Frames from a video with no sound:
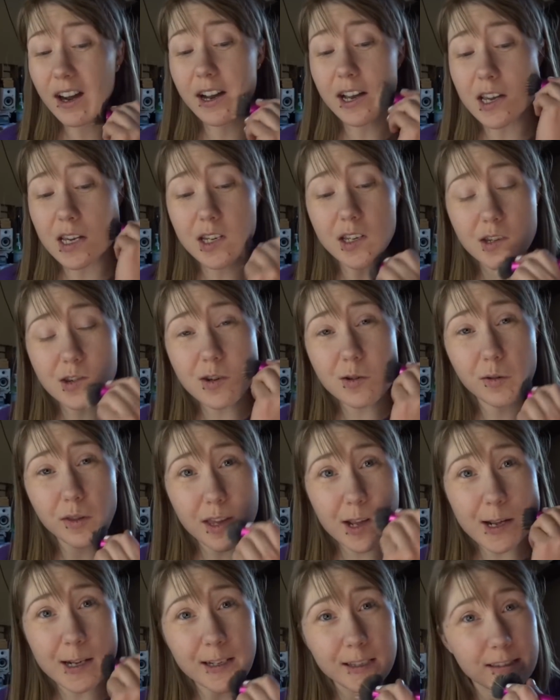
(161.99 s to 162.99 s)
I do
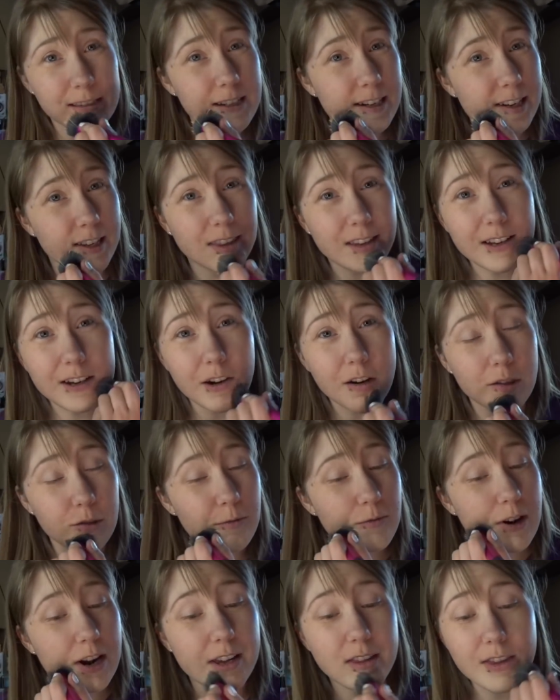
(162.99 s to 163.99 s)
things that I think are
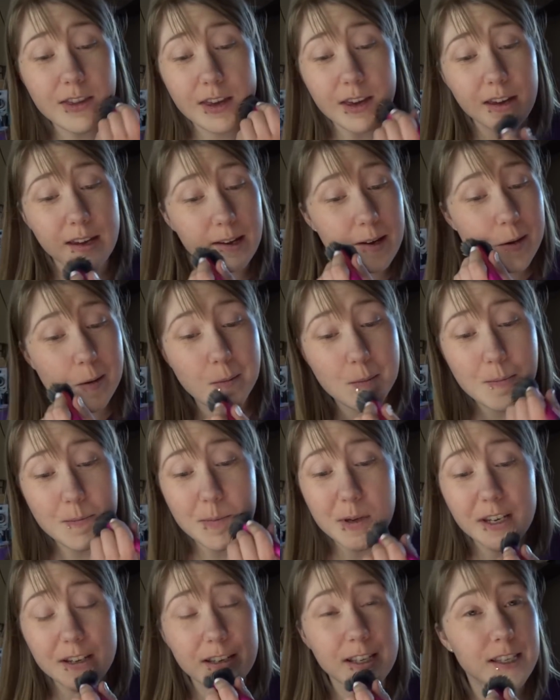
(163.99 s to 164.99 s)
the right thing
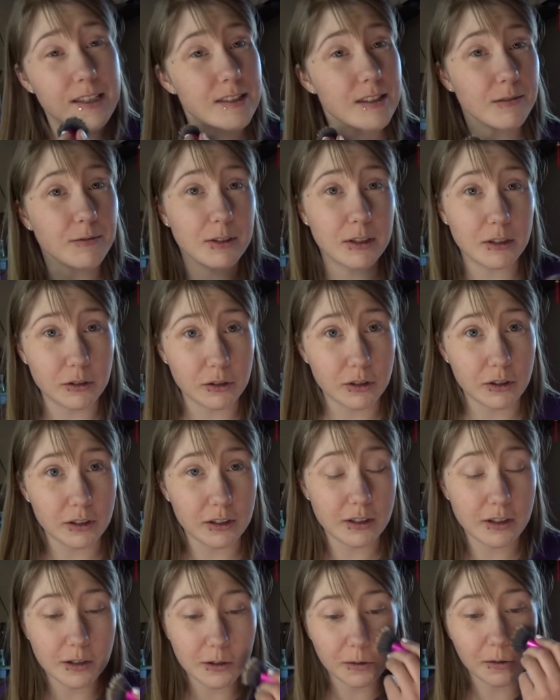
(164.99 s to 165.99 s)
because it feels
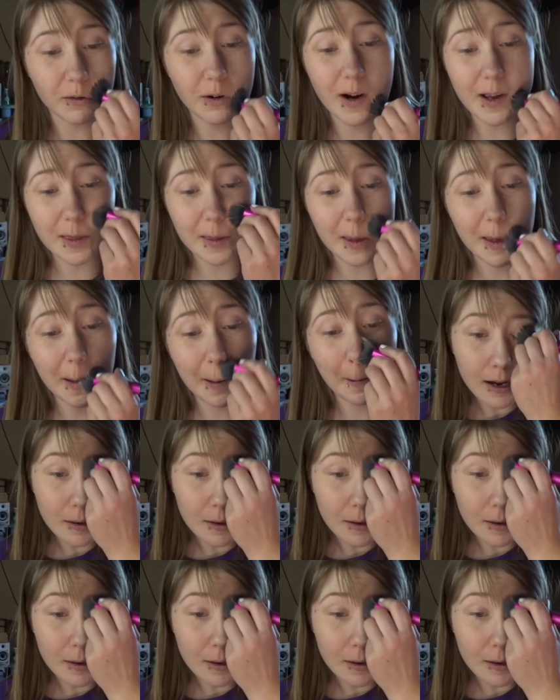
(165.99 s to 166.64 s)
good to do the right thing.